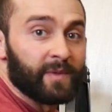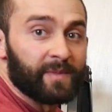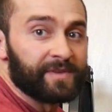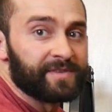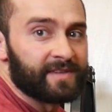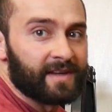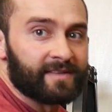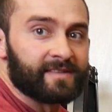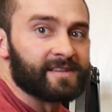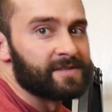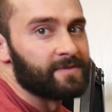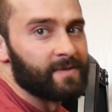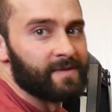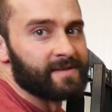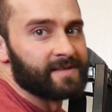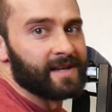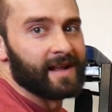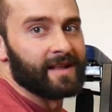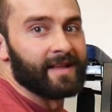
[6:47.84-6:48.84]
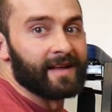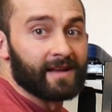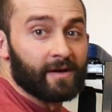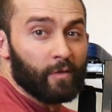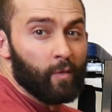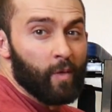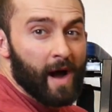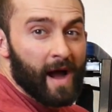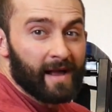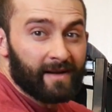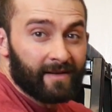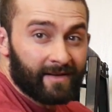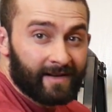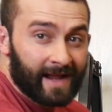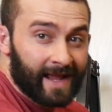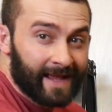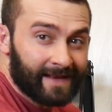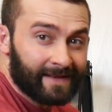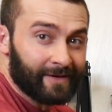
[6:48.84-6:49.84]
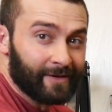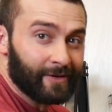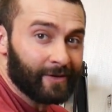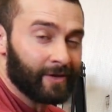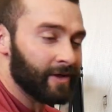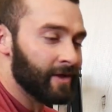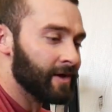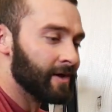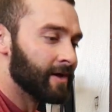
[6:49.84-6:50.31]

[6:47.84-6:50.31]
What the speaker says: I'm using on this one is kind of like a wider handle